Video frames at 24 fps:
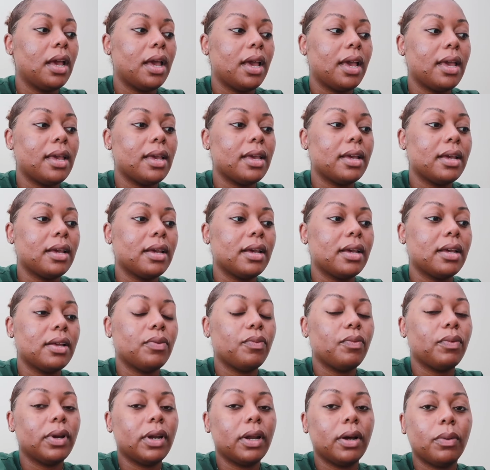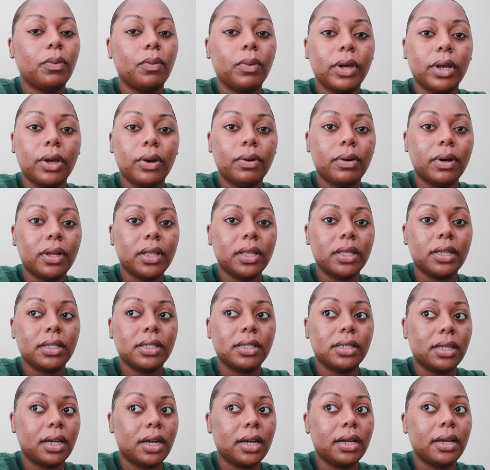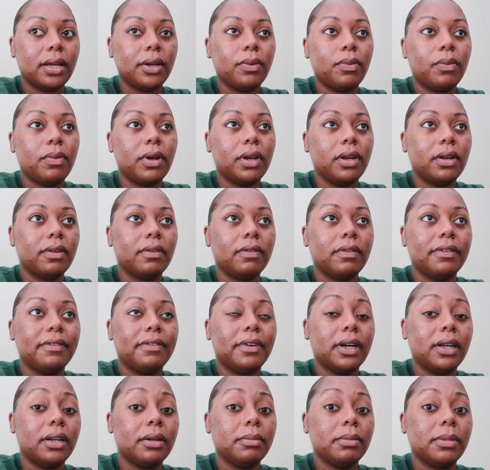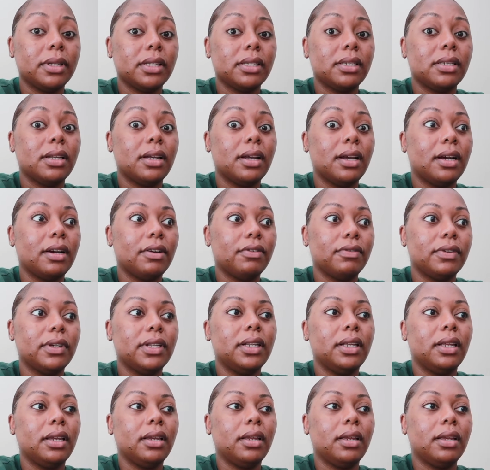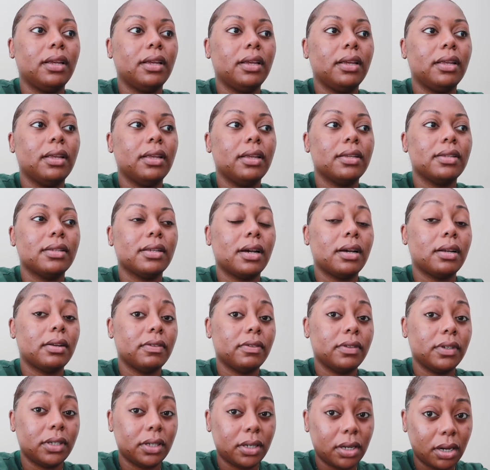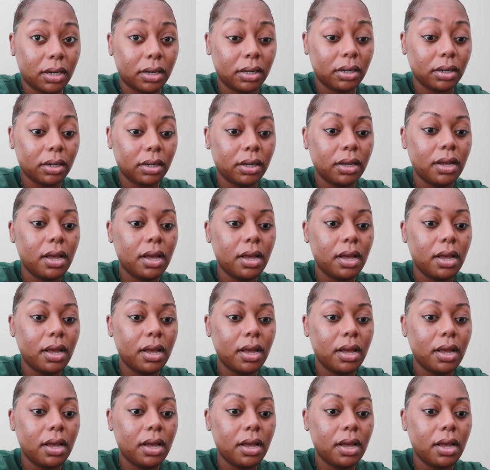and when I went on the site one of the vitamins that I really need is out of stock